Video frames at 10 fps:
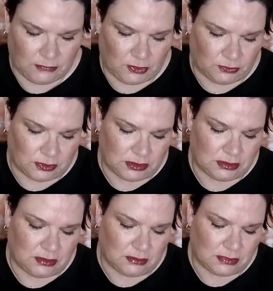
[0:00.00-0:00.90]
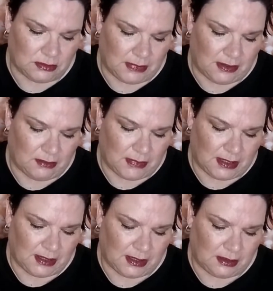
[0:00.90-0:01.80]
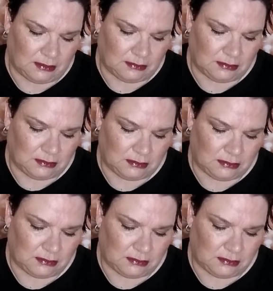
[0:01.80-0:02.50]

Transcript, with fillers: I'm just dump some out on my hand.